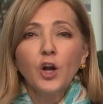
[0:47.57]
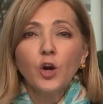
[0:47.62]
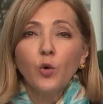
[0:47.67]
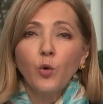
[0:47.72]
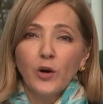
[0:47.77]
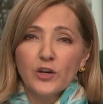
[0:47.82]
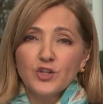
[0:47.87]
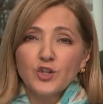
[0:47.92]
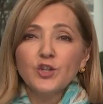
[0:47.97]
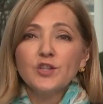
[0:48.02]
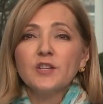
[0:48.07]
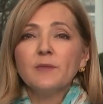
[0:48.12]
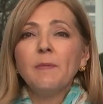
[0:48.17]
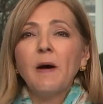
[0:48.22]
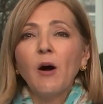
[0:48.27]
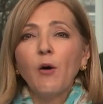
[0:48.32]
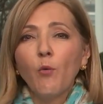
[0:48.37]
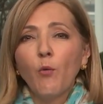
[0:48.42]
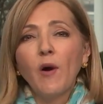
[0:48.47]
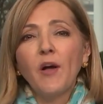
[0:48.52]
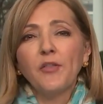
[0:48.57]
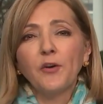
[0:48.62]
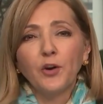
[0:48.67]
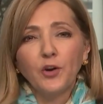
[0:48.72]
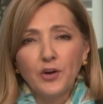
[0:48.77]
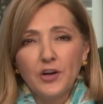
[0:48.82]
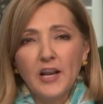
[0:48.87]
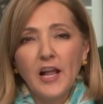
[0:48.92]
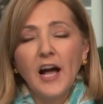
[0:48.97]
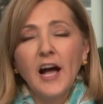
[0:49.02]
questions about whether
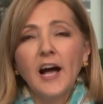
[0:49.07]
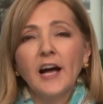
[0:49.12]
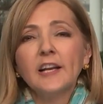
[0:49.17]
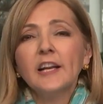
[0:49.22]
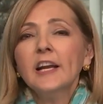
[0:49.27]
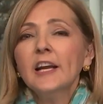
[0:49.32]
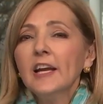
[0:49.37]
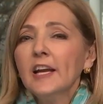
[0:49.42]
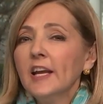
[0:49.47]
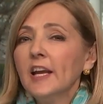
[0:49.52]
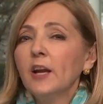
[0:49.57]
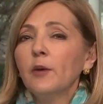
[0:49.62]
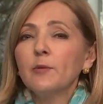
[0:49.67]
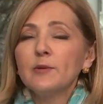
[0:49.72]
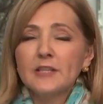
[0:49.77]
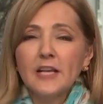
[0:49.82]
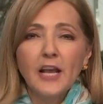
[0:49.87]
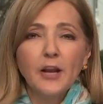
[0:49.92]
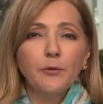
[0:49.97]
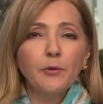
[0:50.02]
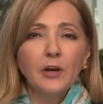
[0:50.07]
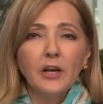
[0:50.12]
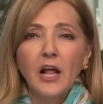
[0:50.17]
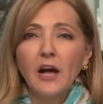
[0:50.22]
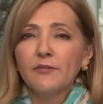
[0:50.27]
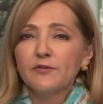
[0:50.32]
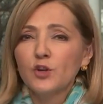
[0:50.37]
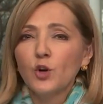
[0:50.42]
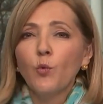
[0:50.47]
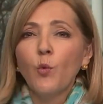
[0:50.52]
or not he was angry
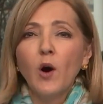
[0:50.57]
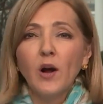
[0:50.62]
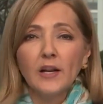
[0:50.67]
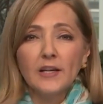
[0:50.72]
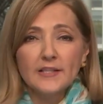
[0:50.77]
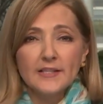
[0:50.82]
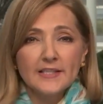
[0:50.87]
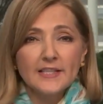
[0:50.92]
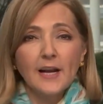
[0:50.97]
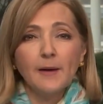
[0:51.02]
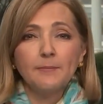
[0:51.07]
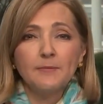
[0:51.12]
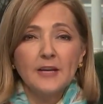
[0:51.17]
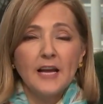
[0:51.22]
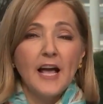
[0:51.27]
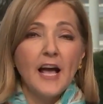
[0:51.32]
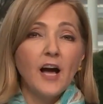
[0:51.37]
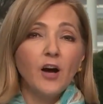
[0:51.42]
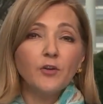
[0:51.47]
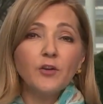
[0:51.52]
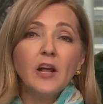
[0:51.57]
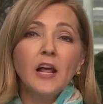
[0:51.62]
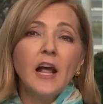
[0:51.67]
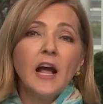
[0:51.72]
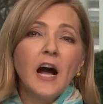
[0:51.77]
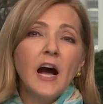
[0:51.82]
enough to want to step down.